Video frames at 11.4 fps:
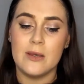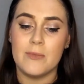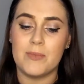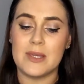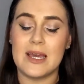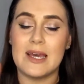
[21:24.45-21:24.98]

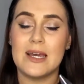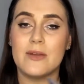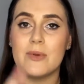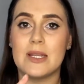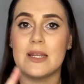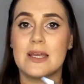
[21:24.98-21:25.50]
But yeah, I
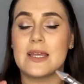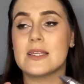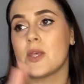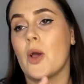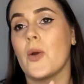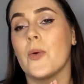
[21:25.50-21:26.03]
really like it.
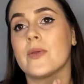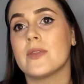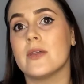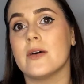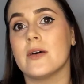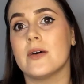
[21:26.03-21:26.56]
So
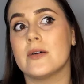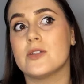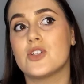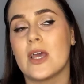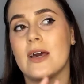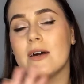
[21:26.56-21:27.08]
the
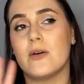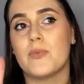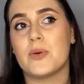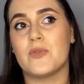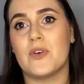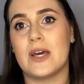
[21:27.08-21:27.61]
gel
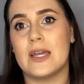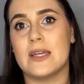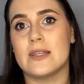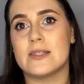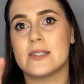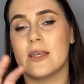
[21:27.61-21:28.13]

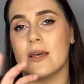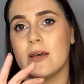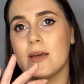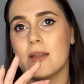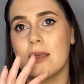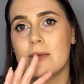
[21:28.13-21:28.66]
provides
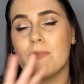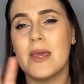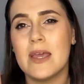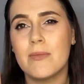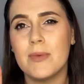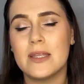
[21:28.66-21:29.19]
like
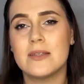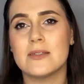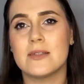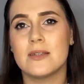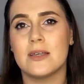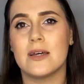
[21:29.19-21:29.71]
pigment
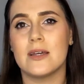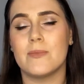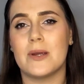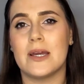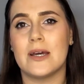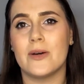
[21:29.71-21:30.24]
to the
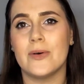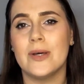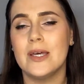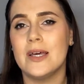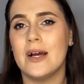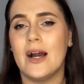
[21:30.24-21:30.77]
eyebrow.
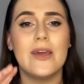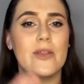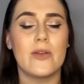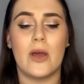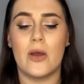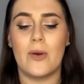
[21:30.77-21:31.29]
I don't
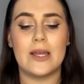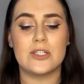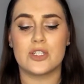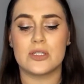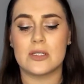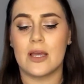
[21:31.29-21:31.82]
know,
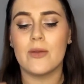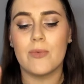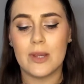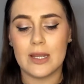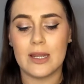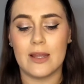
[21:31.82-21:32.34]
I
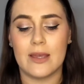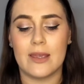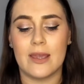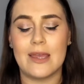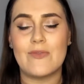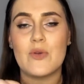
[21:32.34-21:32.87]
really like
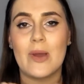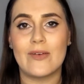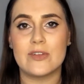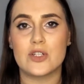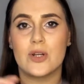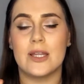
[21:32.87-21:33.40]
it. If you
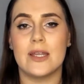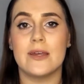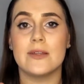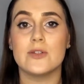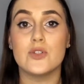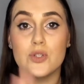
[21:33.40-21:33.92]
haven't tried
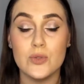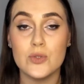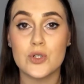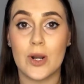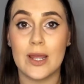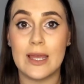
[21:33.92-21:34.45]
it, do
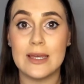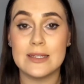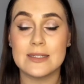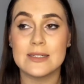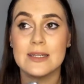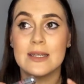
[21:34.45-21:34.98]
try
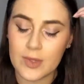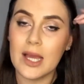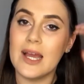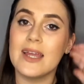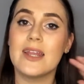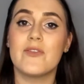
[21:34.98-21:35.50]
it.
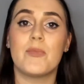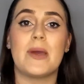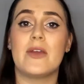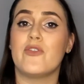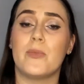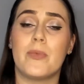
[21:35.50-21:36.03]
I never pay
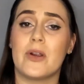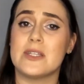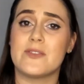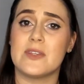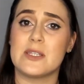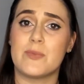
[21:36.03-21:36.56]
full price
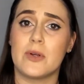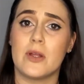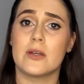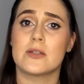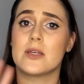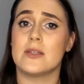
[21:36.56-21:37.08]
for this
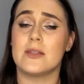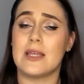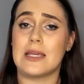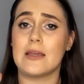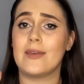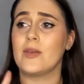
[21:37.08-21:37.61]
product. I
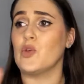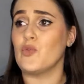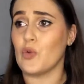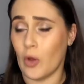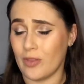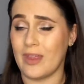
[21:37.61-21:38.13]
think you've
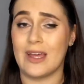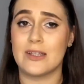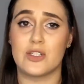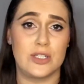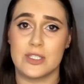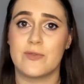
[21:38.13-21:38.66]
got that
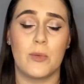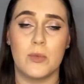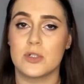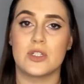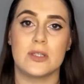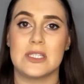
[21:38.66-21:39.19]
just from
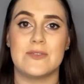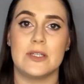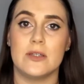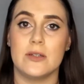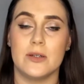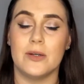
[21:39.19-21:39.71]
watching this
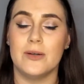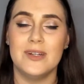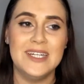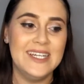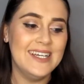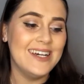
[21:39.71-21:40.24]
video.
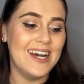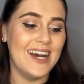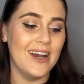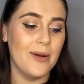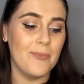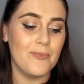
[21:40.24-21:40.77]

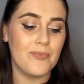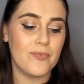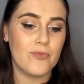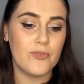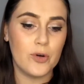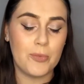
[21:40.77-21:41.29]

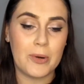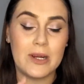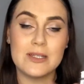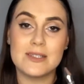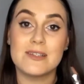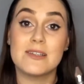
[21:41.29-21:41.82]
Full
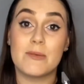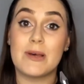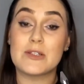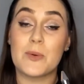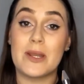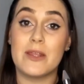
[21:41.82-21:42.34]
price, this is
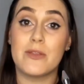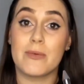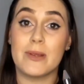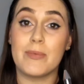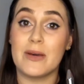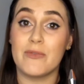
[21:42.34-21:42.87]
about
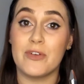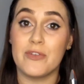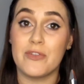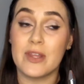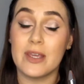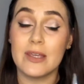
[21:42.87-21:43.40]

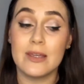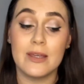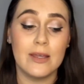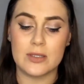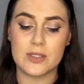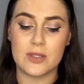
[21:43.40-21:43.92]
£23.50.
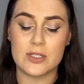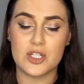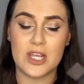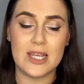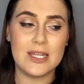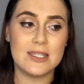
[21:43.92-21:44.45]
So the
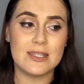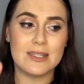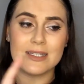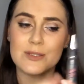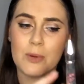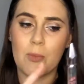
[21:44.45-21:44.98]
shade that
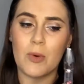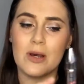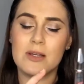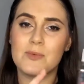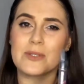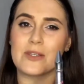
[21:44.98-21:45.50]
this one
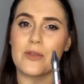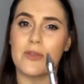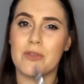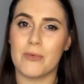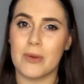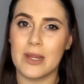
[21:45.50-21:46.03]
was a
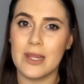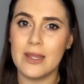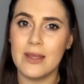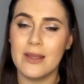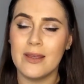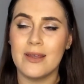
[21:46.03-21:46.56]

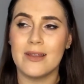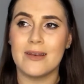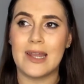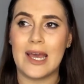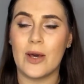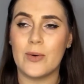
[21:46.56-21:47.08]
3.
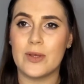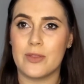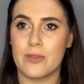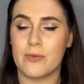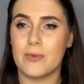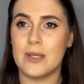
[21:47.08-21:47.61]
Now a
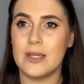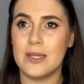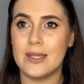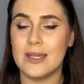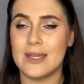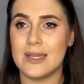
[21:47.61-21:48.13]
3
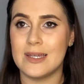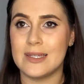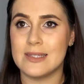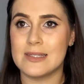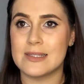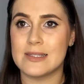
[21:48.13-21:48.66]

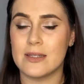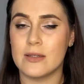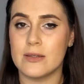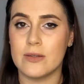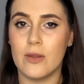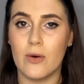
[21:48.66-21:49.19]
is
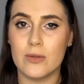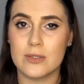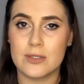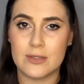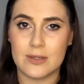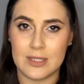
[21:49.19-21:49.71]

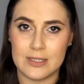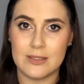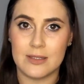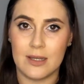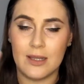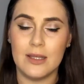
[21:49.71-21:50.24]
not this
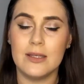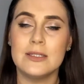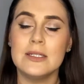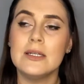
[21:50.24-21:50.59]
colour.